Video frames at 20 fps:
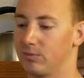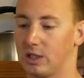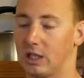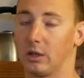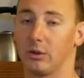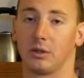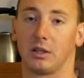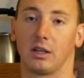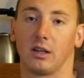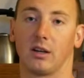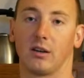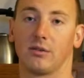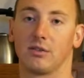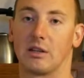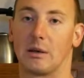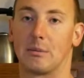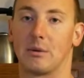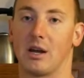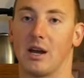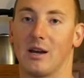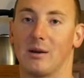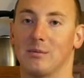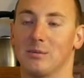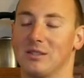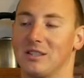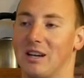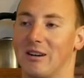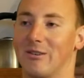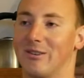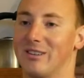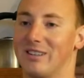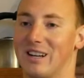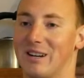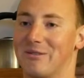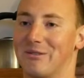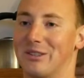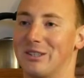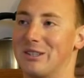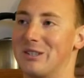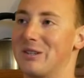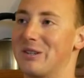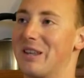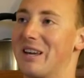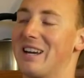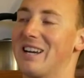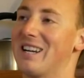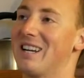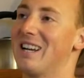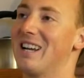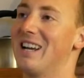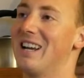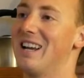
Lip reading: guilty of sometimes, definitely do that.